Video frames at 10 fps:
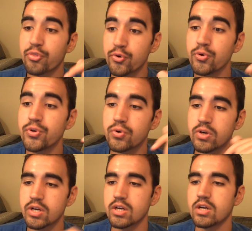through
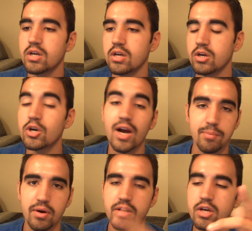your
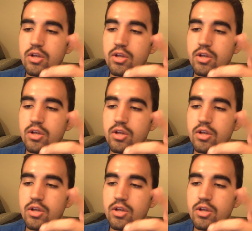iPod,